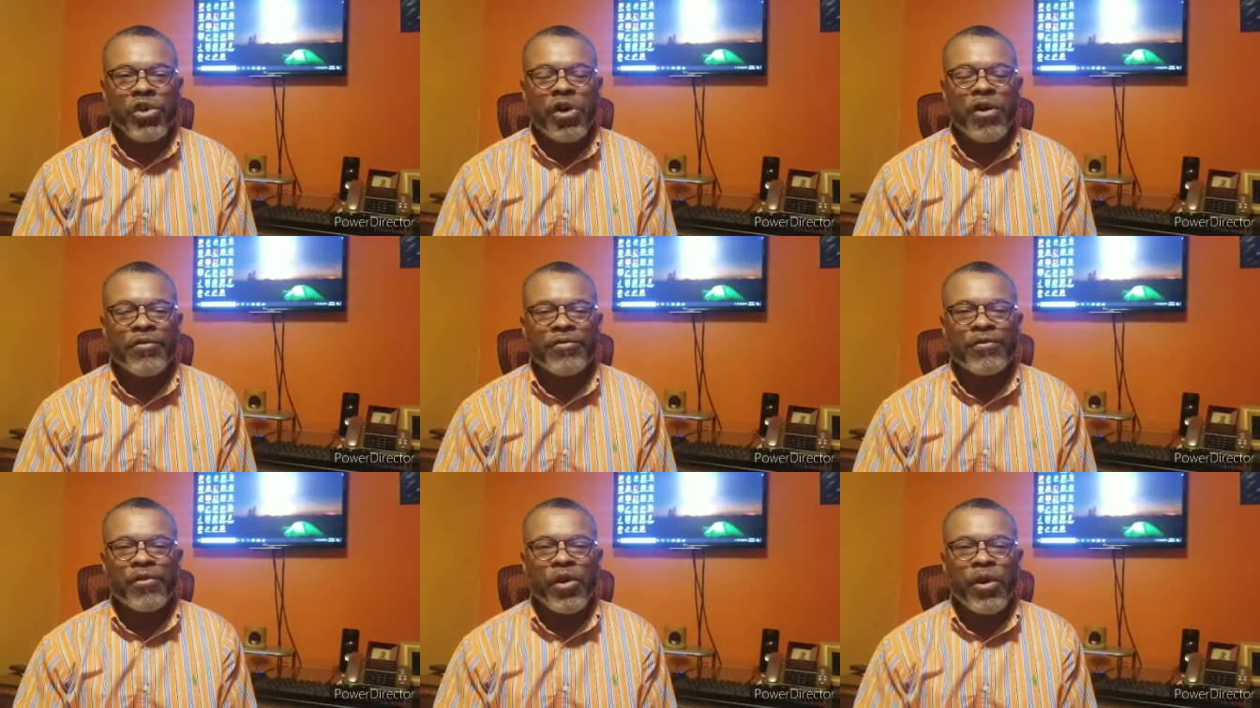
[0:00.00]

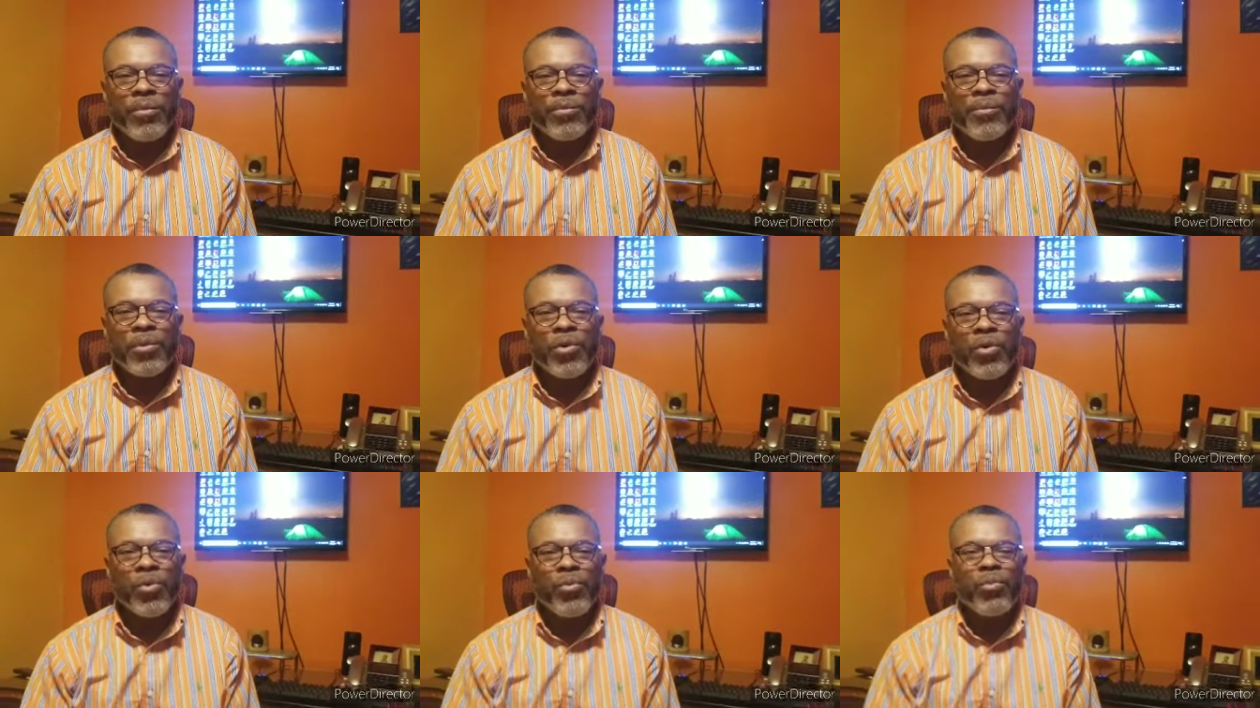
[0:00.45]

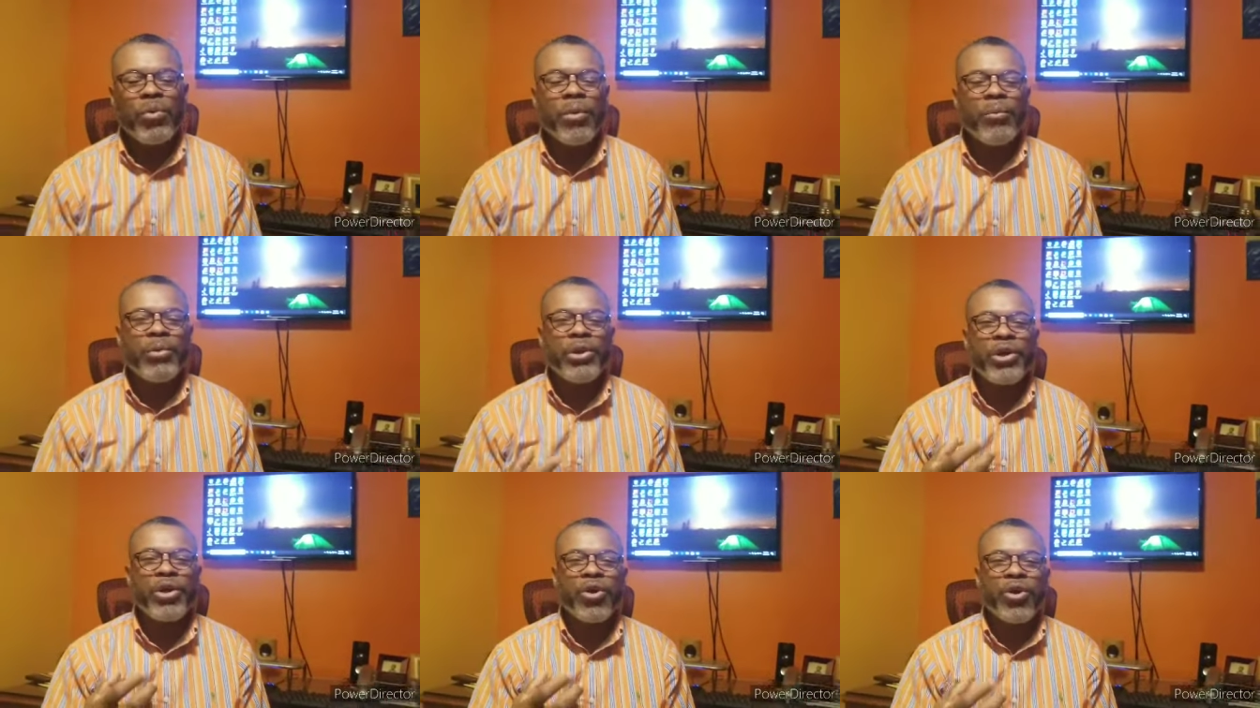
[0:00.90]
from when
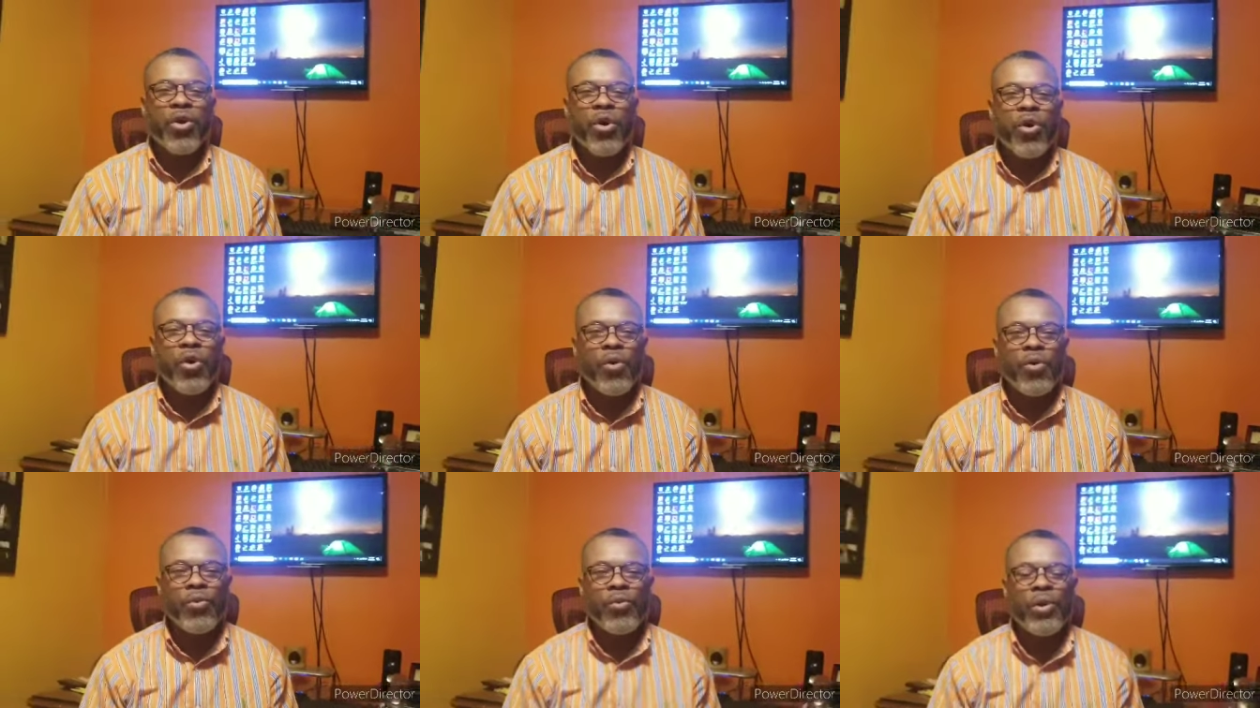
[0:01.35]

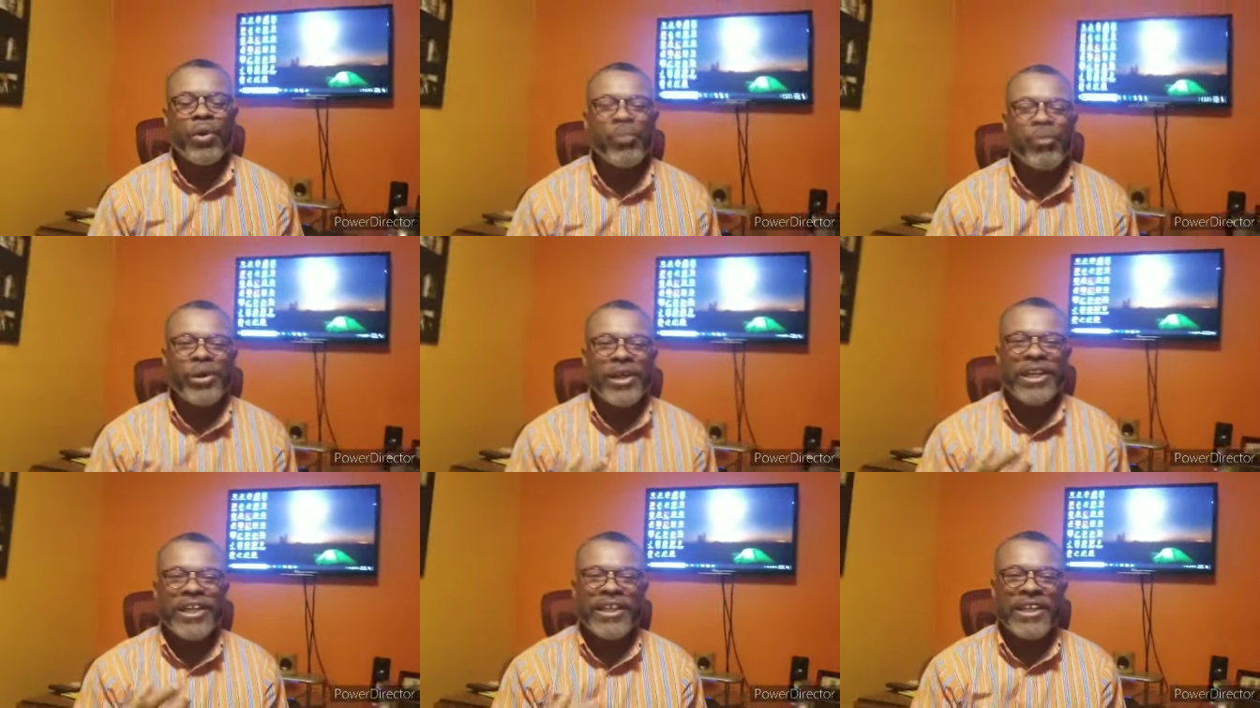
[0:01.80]

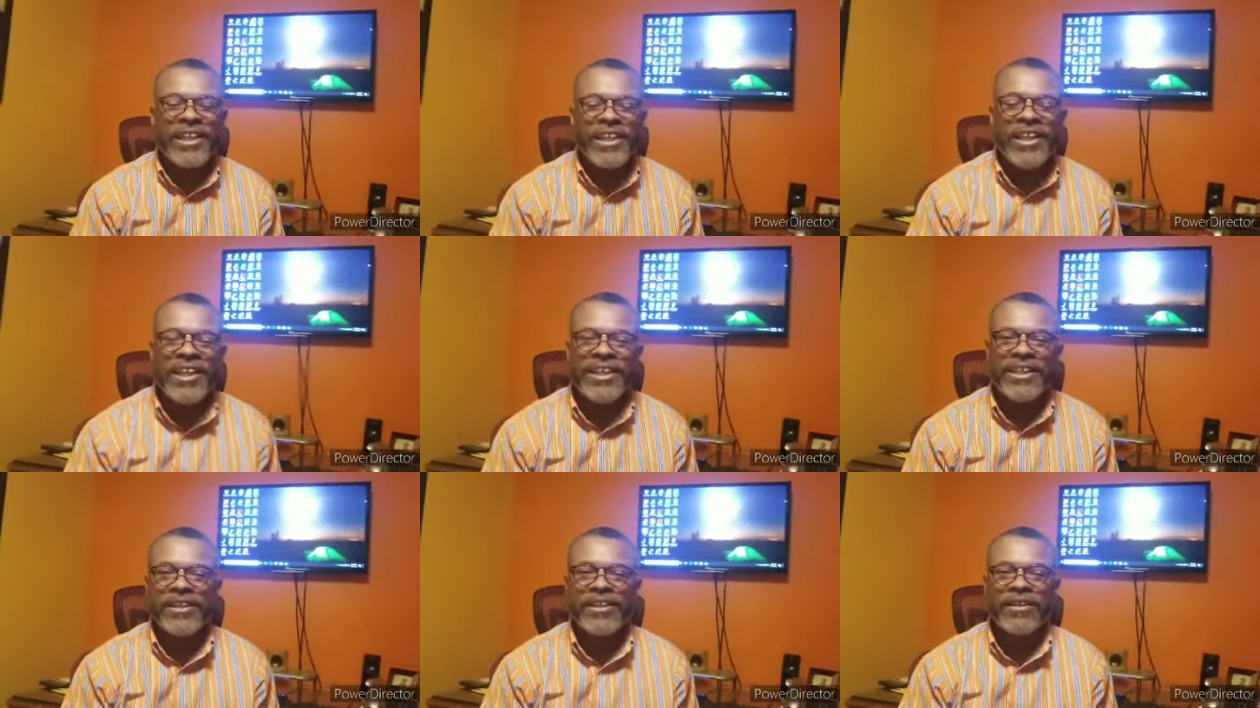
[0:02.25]
we
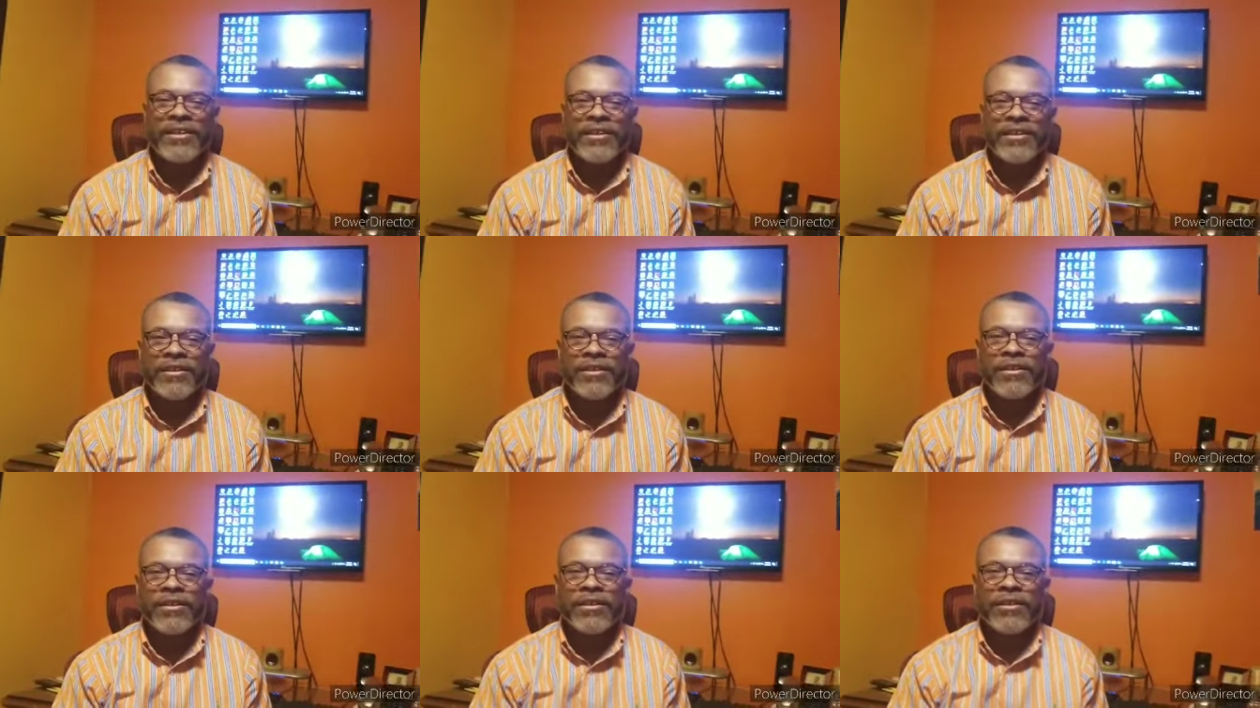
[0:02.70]
need.
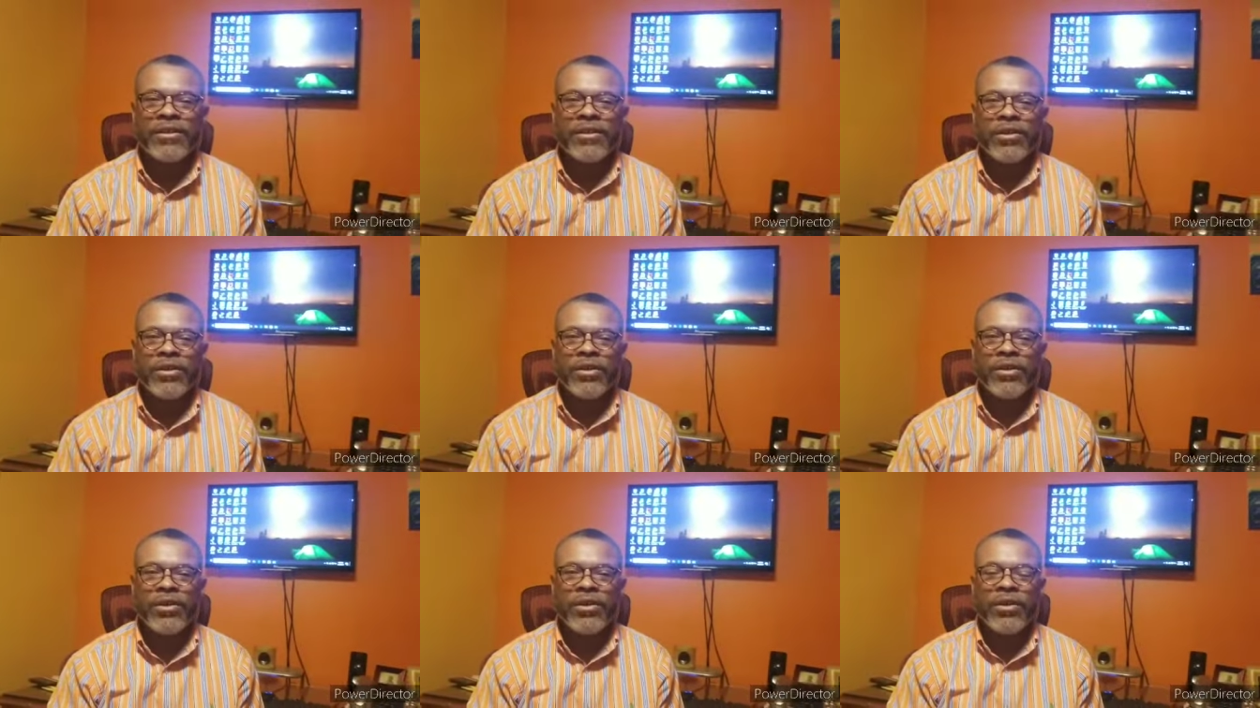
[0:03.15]

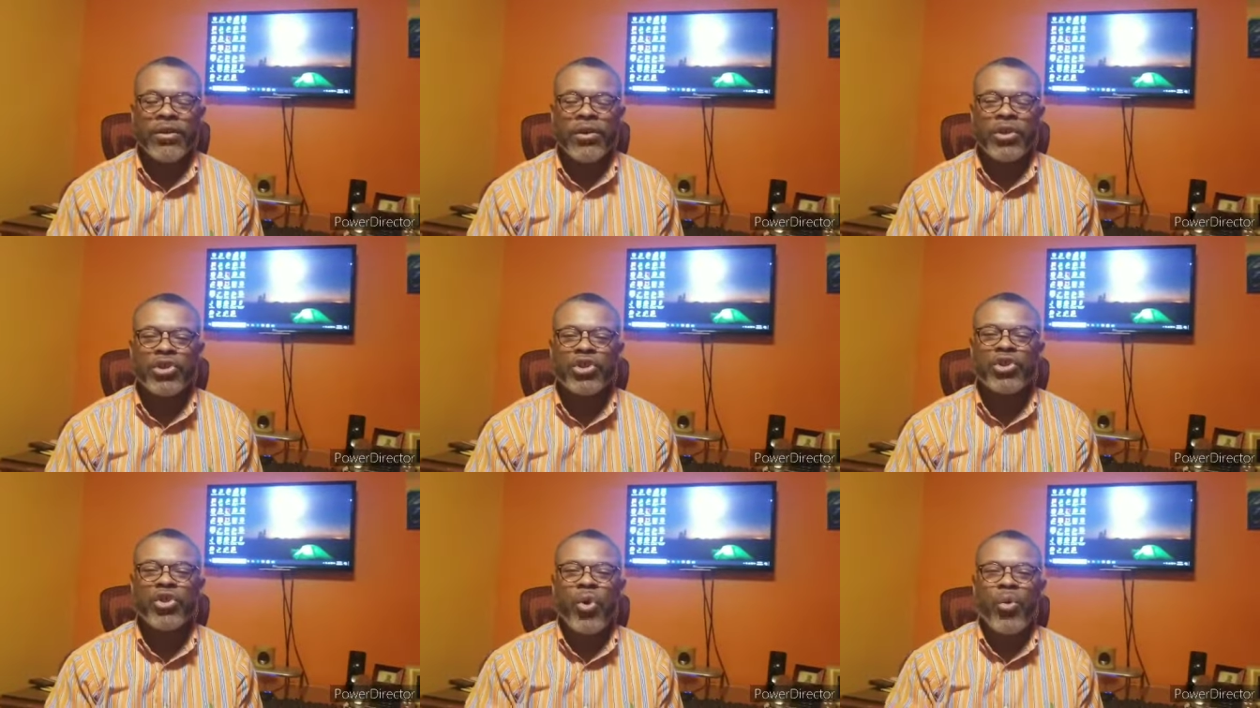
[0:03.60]

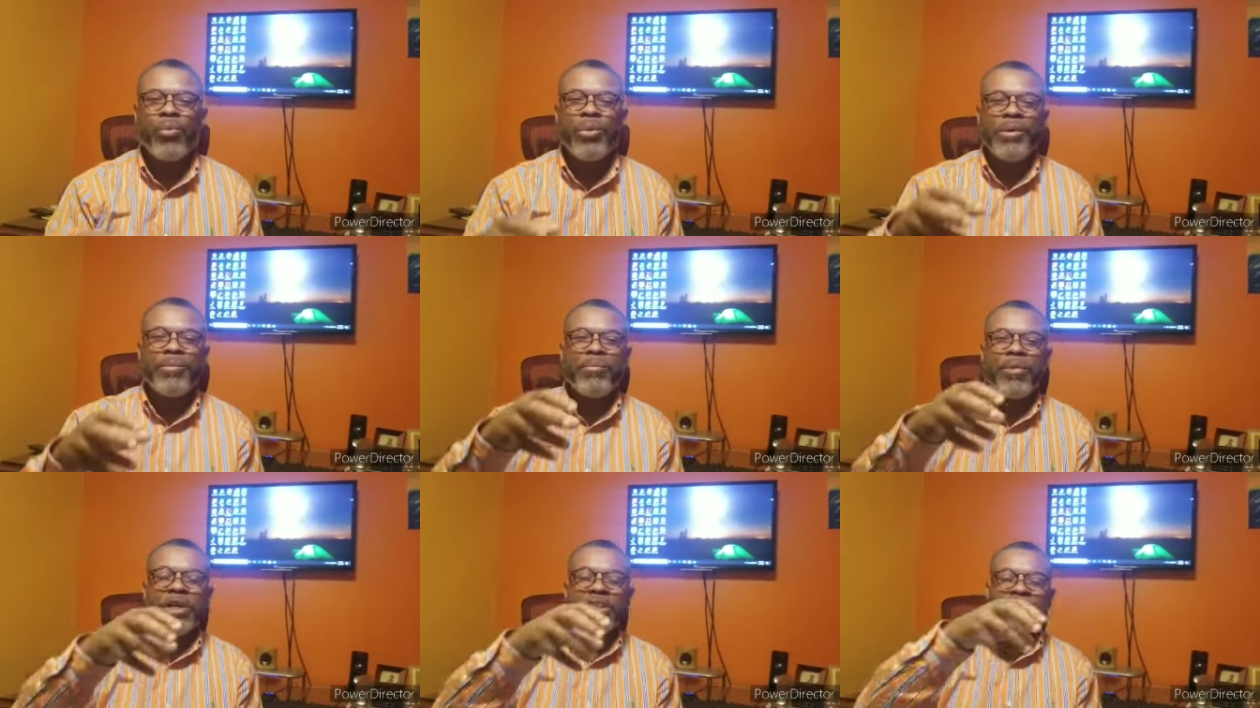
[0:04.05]
So we
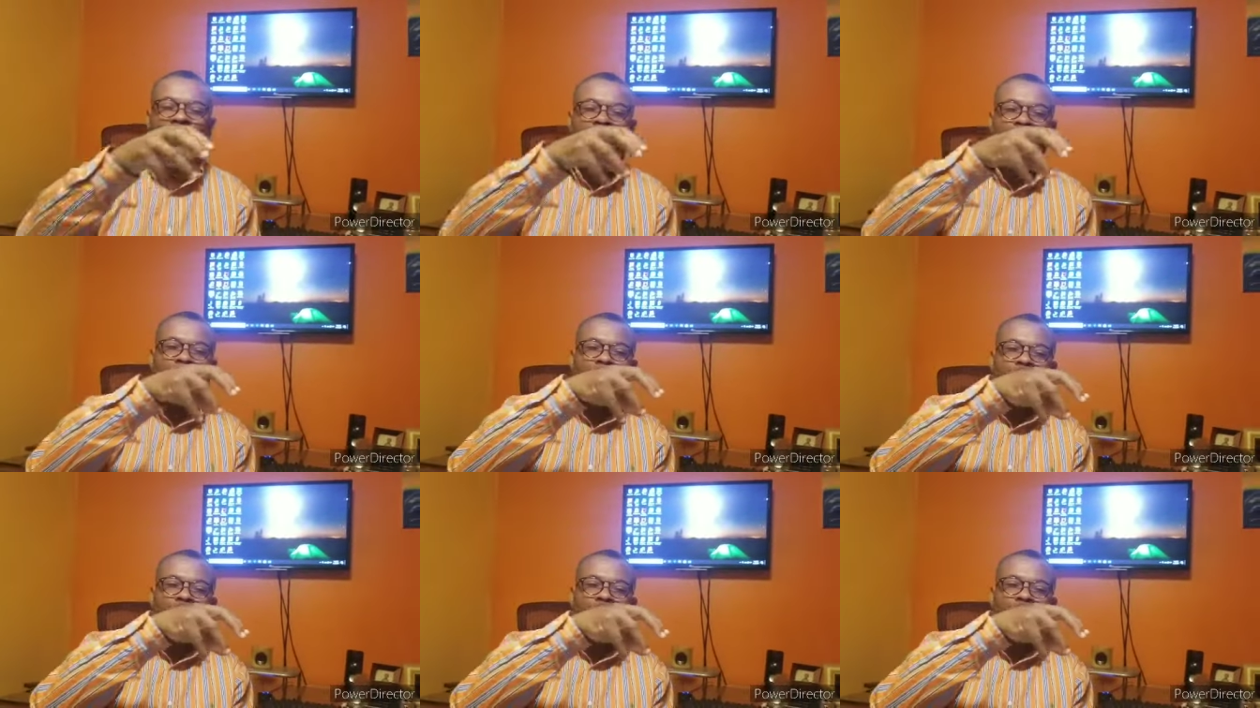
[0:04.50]
must